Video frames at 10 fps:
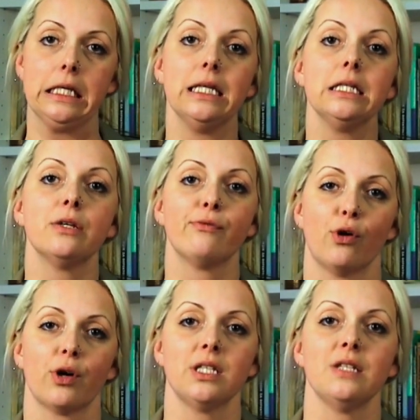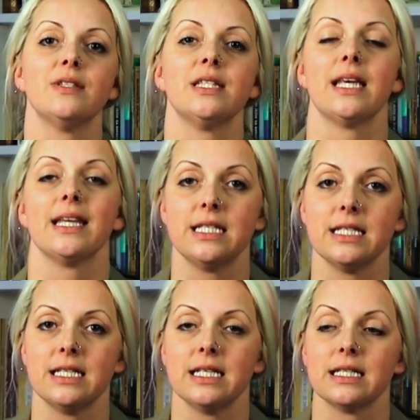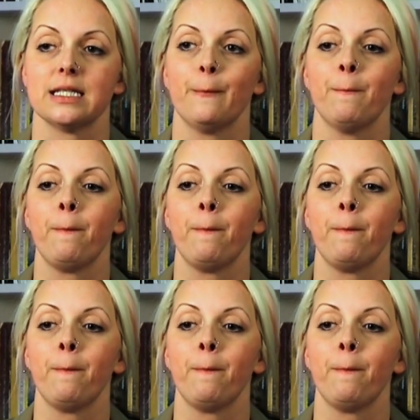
interrogative sentences,